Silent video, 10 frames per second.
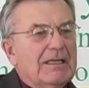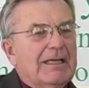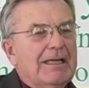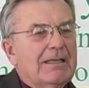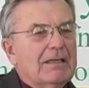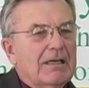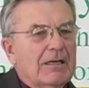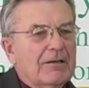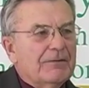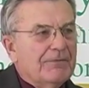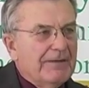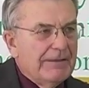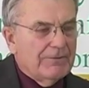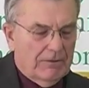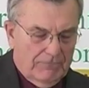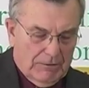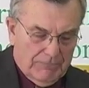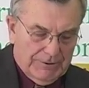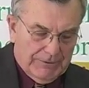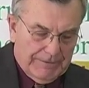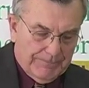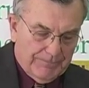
and are in favor of what we're doing.